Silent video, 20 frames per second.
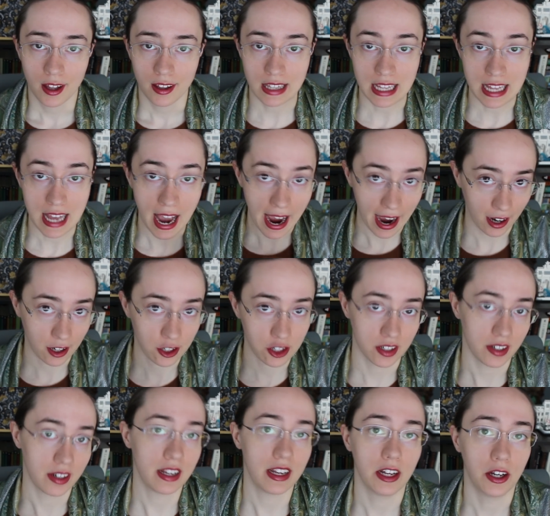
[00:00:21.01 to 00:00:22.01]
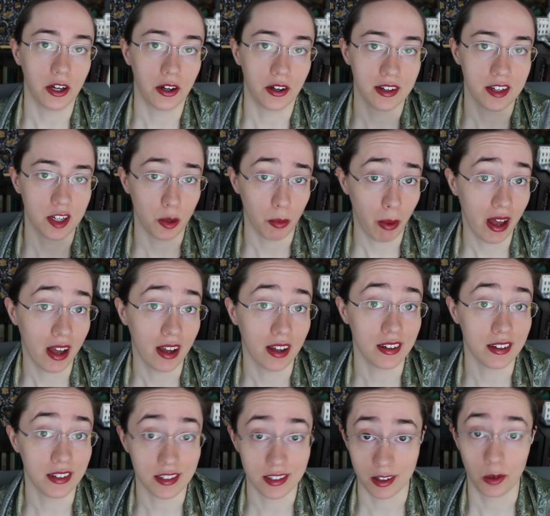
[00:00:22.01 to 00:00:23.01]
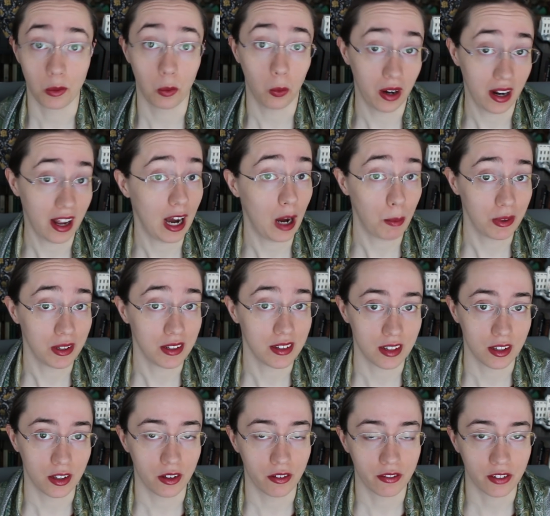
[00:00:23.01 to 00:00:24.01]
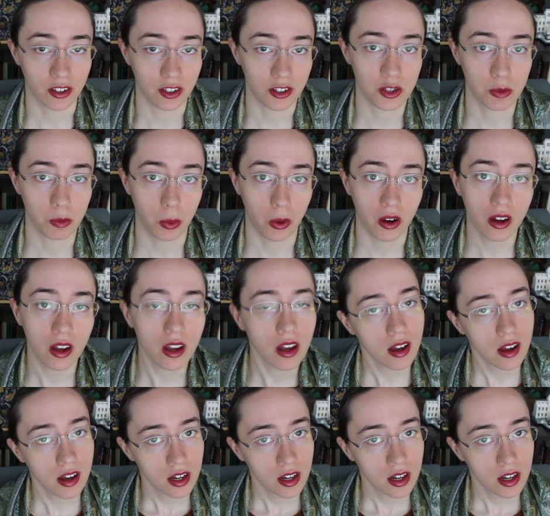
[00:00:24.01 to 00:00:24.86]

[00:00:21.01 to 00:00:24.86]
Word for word: the action here depends on what happens in the first book.